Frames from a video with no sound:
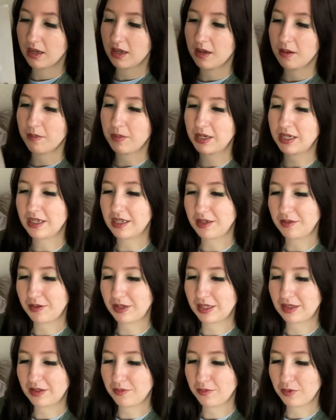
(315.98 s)
But anyway,
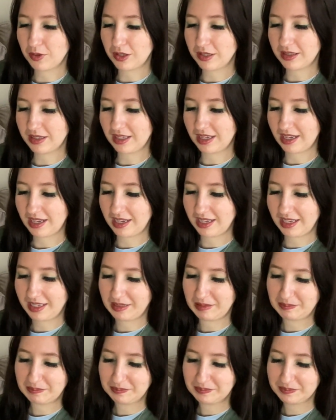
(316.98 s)
the one that
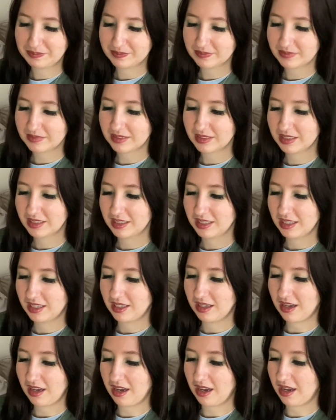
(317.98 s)

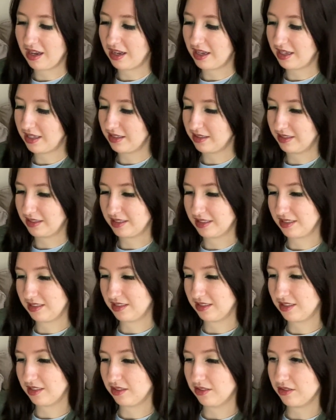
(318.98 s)
I listened
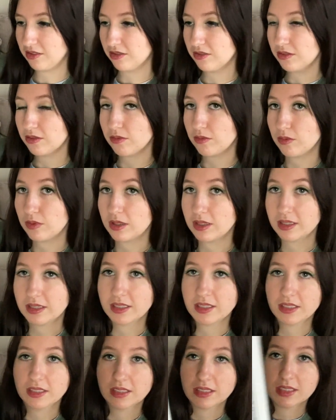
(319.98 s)
to
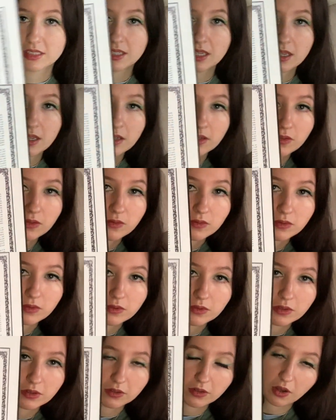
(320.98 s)
was
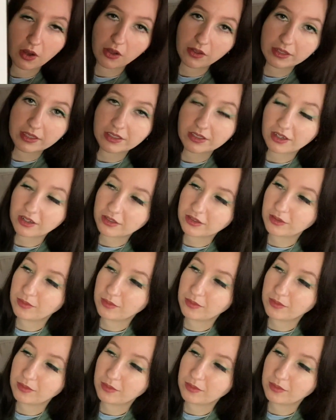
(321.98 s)
Calling Dr.